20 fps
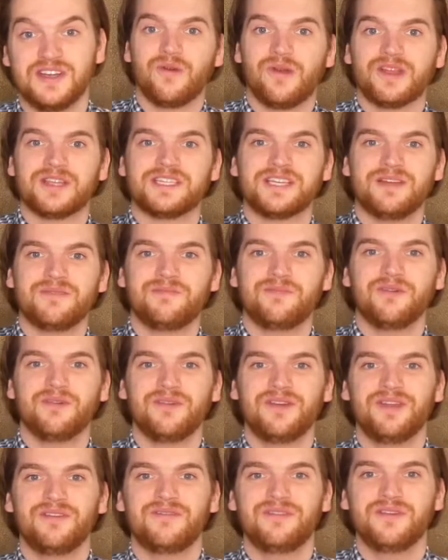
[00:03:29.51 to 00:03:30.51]
For
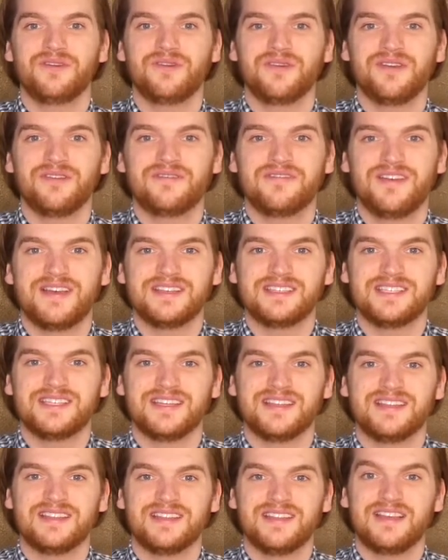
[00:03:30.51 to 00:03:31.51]
example, if you
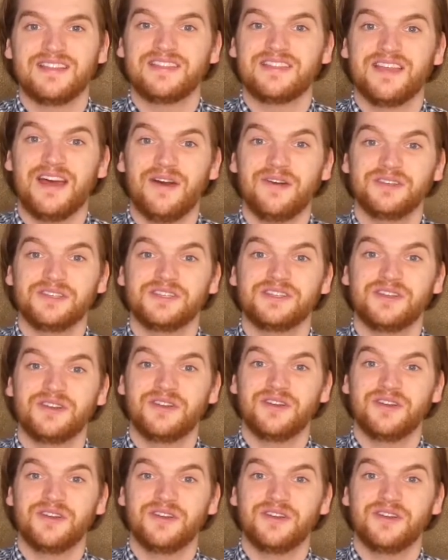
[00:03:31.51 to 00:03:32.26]
invested 1,000